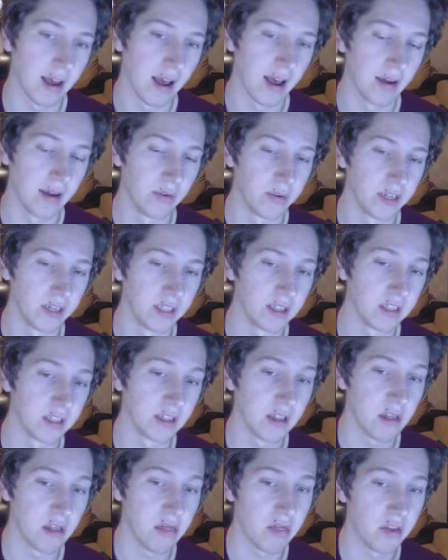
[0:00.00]
and reads
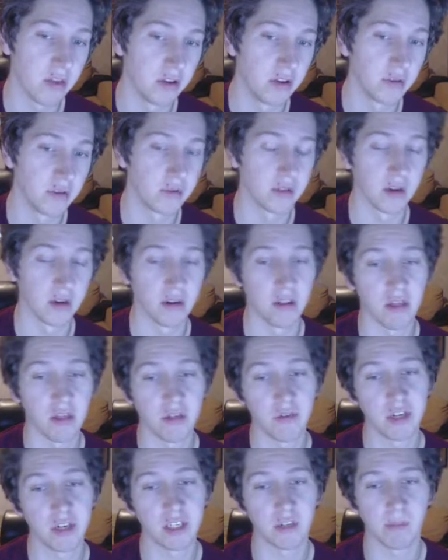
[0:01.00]
user
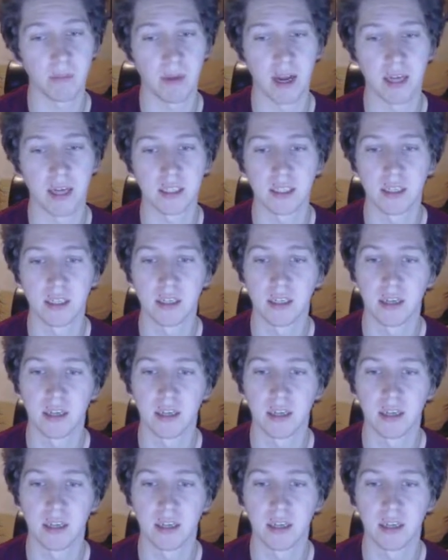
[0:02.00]
3 supplies.